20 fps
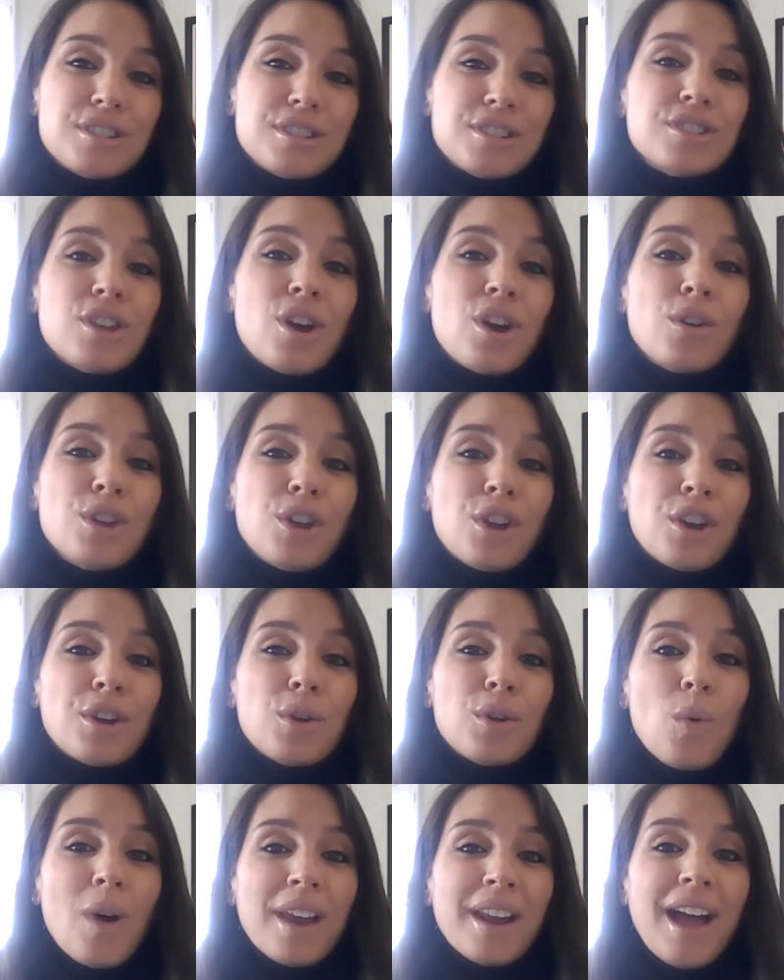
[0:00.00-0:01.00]
So you're going
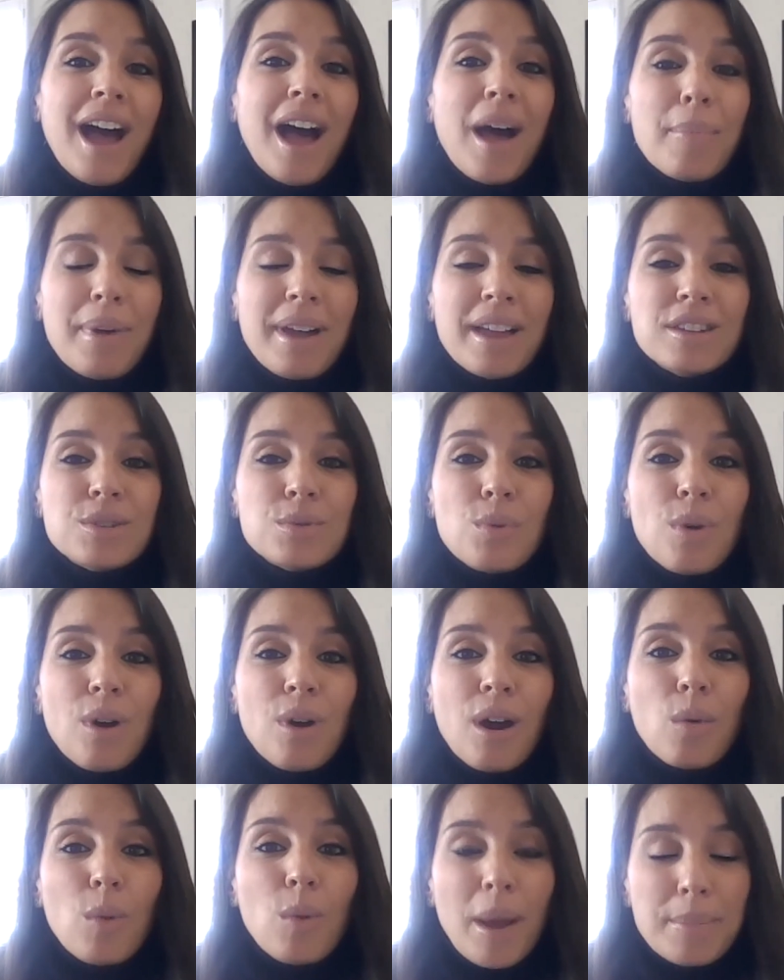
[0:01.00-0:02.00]
to want to hop onto
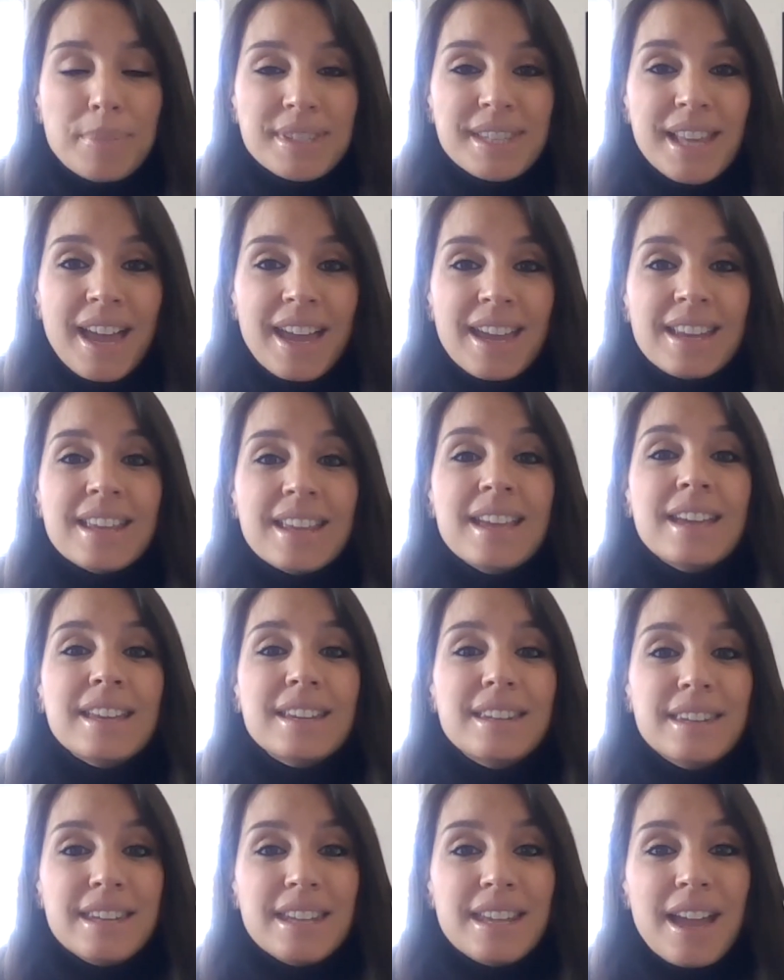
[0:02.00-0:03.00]
our website,
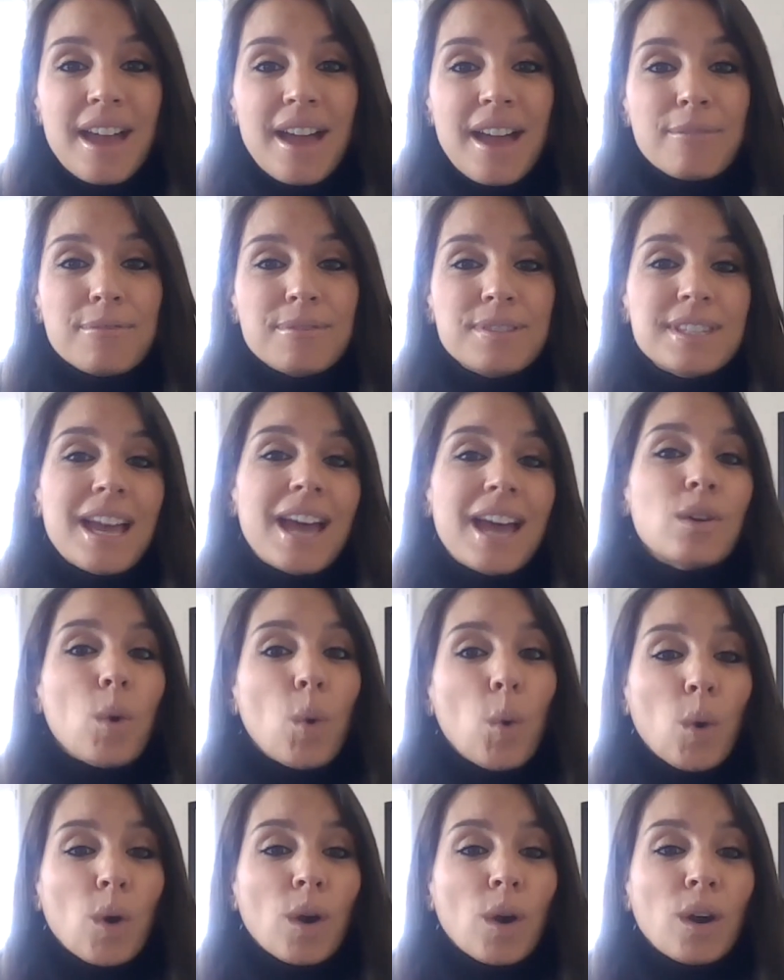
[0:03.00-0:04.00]

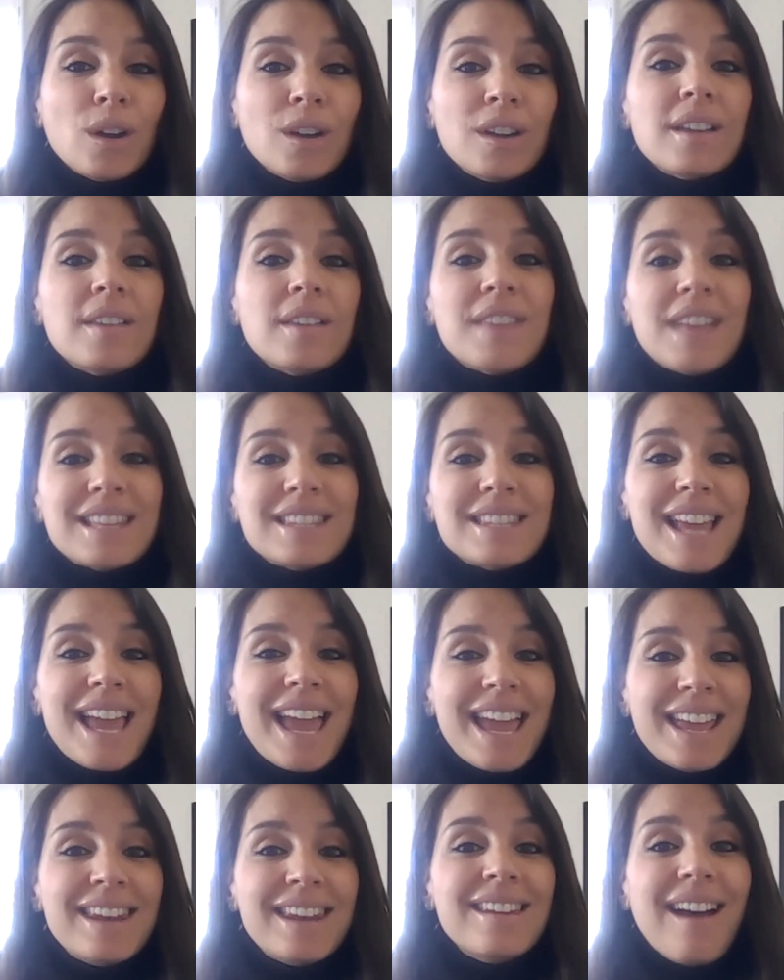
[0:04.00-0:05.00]
niaf.org. That's
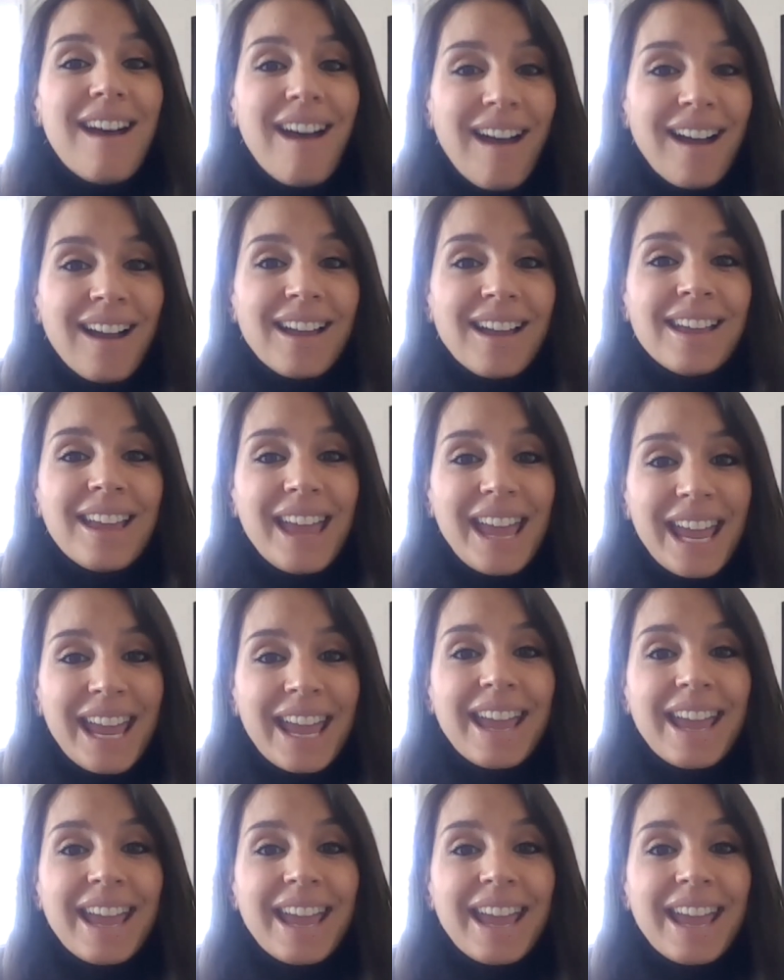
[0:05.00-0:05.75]
NIAF.org.